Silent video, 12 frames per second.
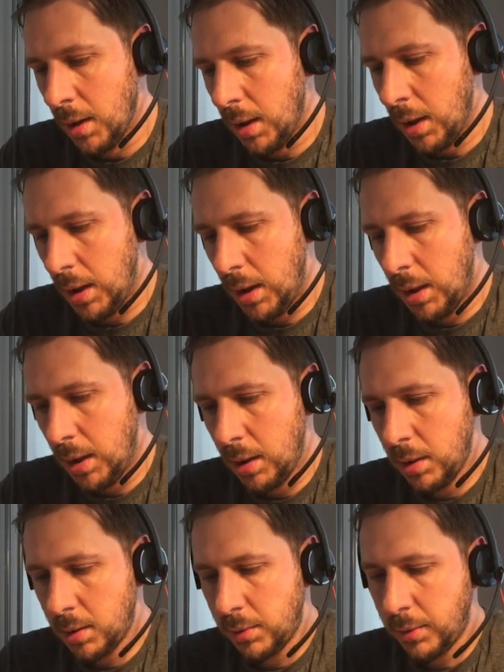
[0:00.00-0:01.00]

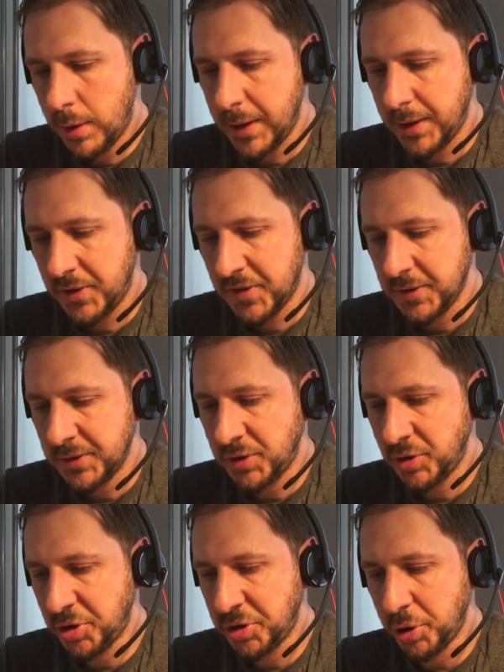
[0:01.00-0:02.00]
Right.
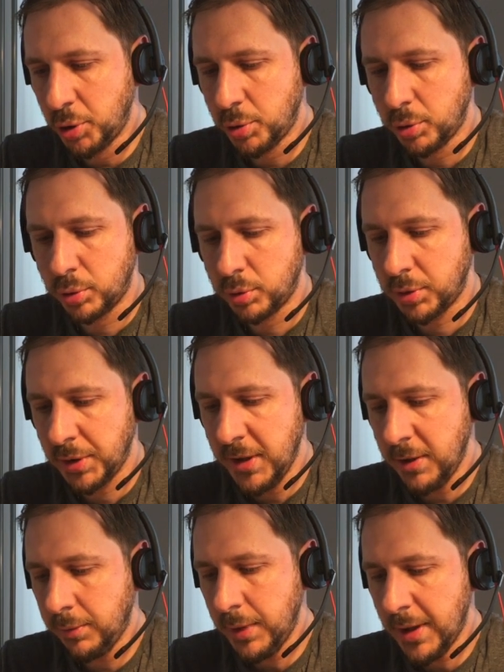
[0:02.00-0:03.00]
So
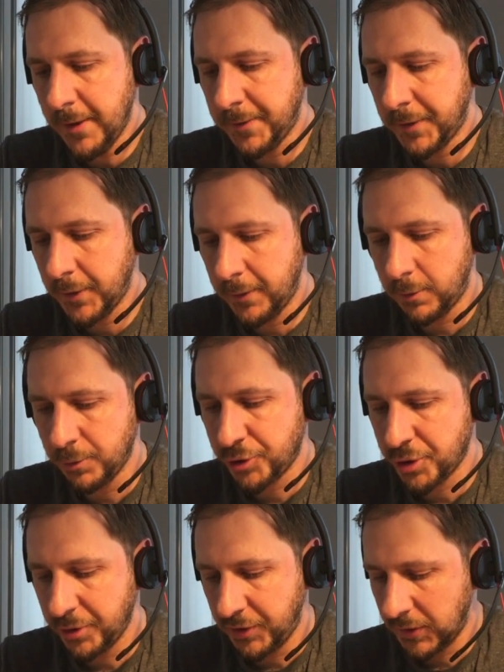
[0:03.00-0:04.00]
here we have several
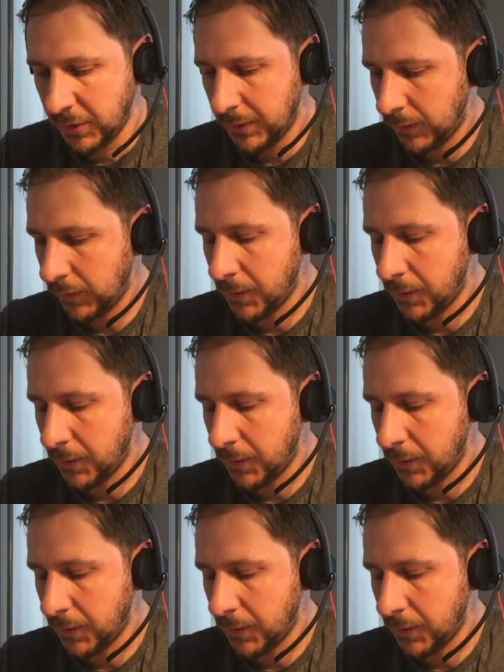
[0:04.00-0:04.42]
choices.